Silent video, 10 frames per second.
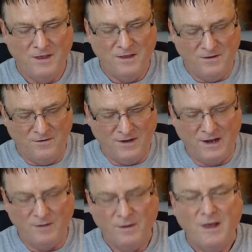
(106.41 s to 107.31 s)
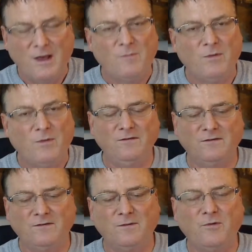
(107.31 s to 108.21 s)
Okay. But these
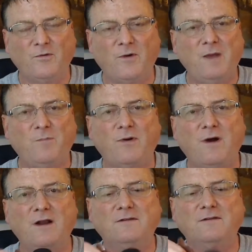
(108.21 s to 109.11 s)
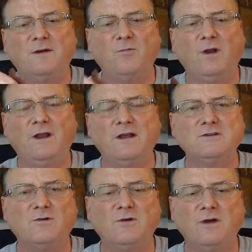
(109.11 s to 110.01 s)
are some great products. I'm really
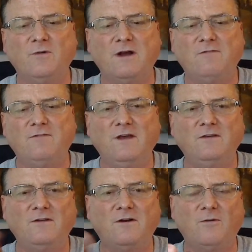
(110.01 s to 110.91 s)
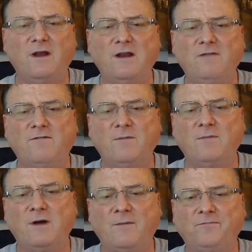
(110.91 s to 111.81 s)
enjoying what I've tasted already
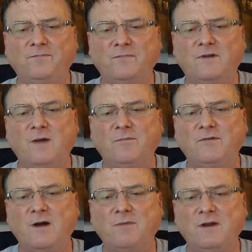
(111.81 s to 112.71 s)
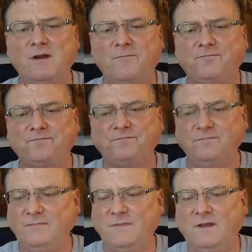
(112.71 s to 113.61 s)
from Tom's company.
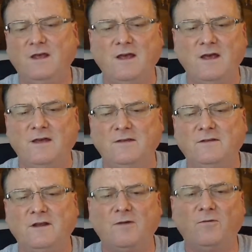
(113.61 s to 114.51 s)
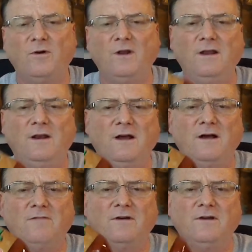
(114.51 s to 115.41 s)
And I really
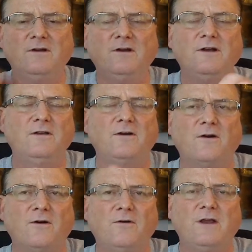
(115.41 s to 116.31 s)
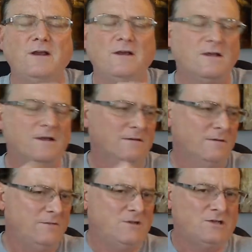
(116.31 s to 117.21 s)
love a good curry. So
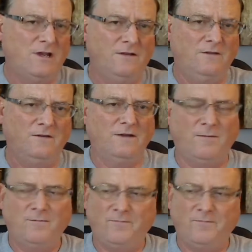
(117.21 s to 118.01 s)
let me shake this up.